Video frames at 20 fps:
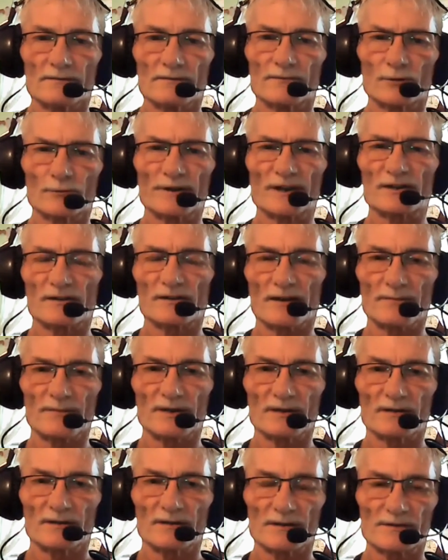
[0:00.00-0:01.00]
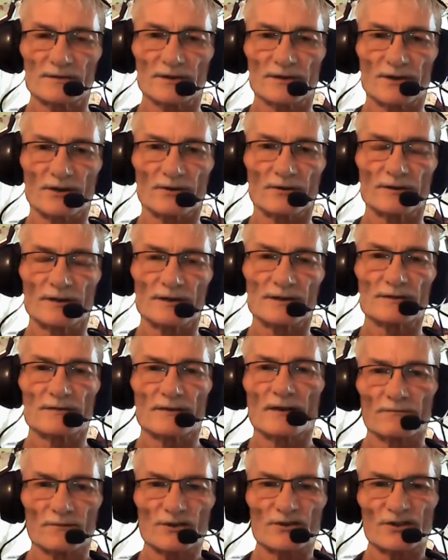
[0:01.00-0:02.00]
for reclaiming the securities,
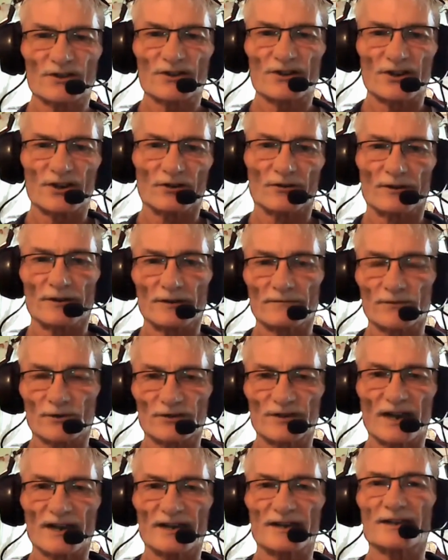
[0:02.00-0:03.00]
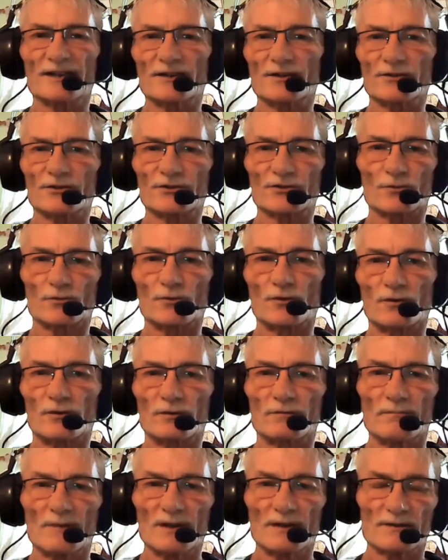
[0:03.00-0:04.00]
for securing, for taking
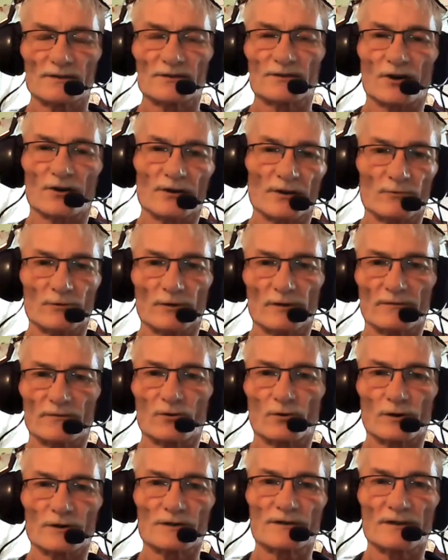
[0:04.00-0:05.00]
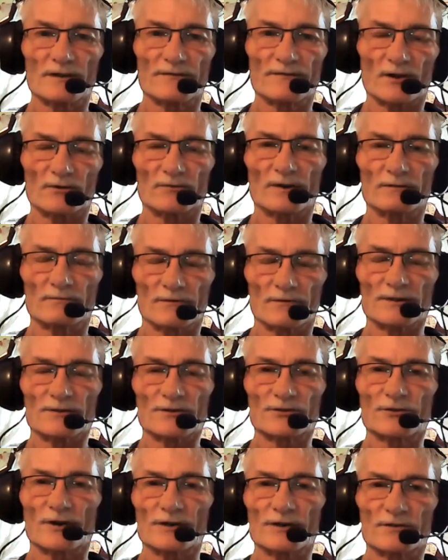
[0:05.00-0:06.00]
control, starting with, of course, the found
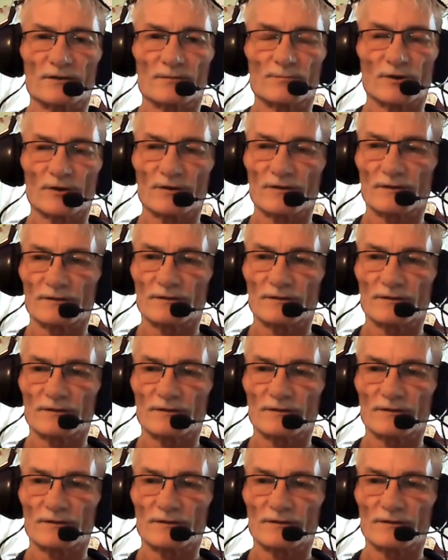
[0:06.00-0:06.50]
registration of birth